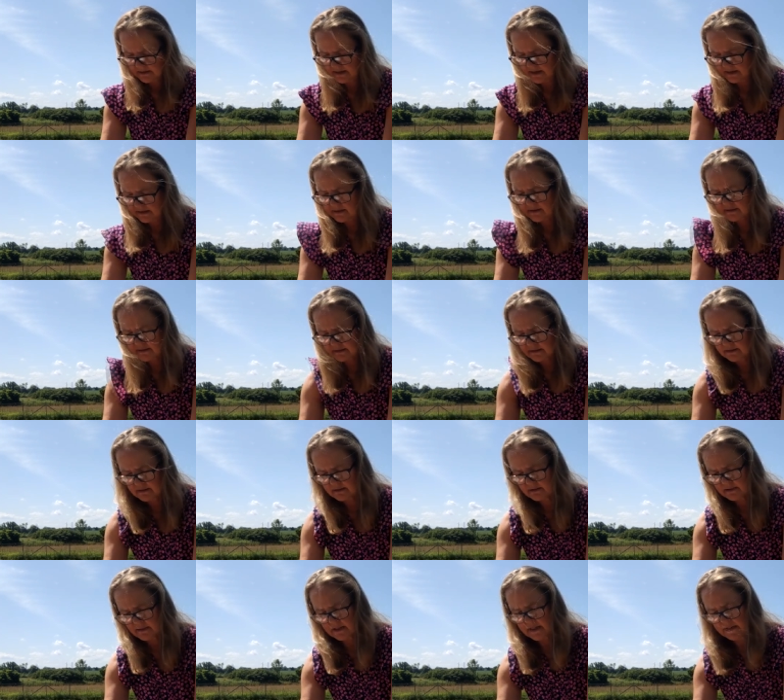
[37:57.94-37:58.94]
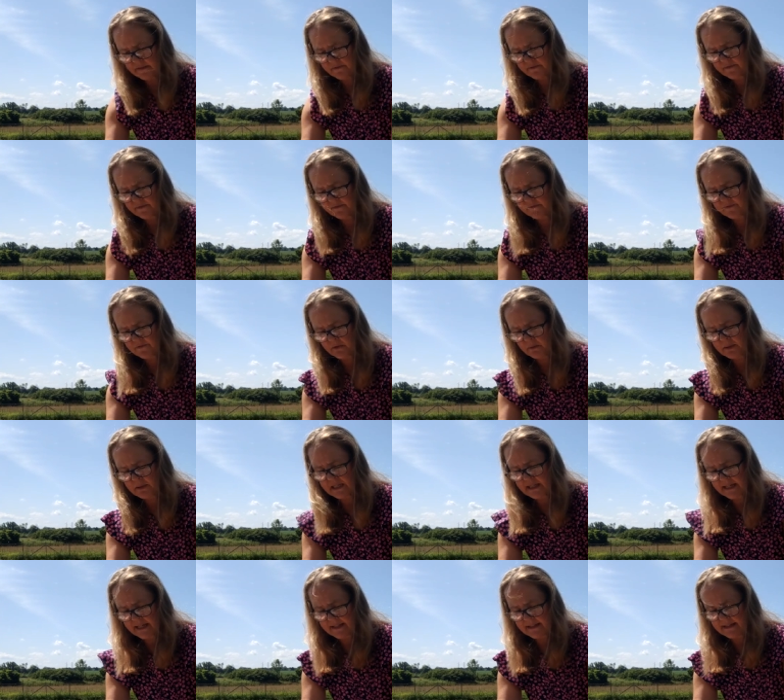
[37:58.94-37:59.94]
excellent. And I, for me,
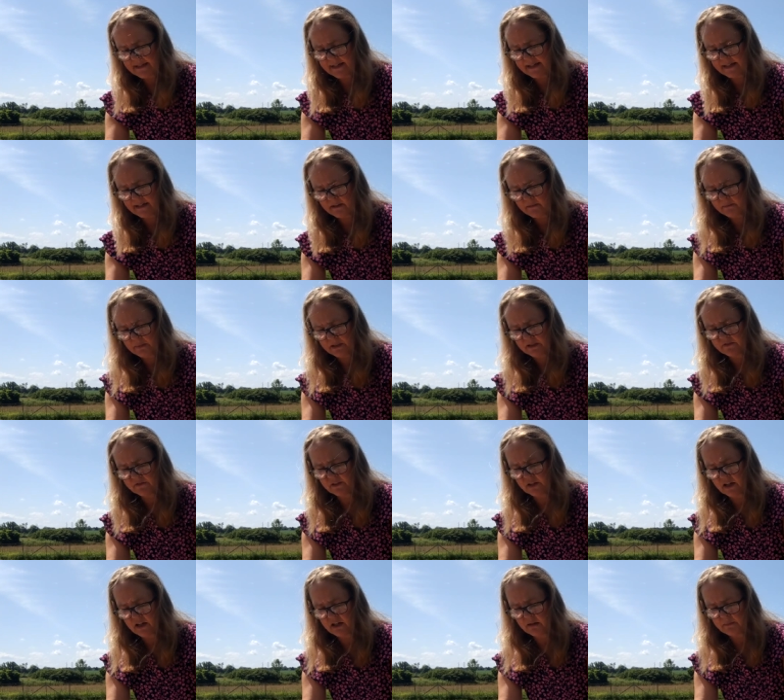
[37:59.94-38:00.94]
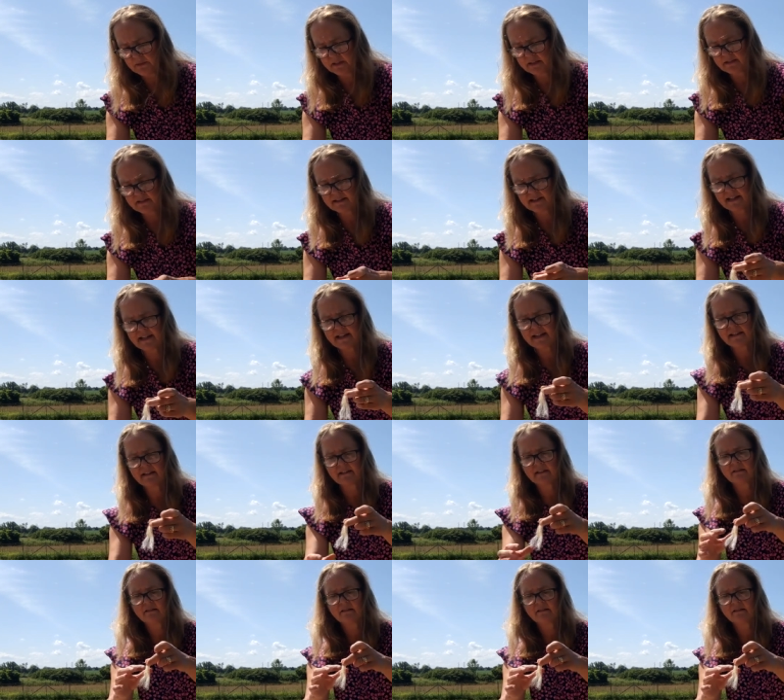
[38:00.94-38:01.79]
that's not a big flaw because I